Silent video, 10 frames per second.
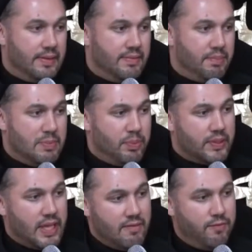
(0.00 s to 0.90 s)
People
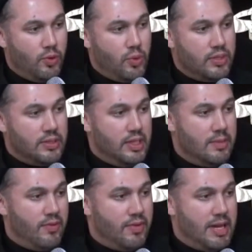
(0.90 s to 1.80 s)
came forward in the name
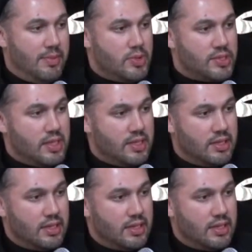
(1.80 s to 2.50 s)
of Imam Hussein.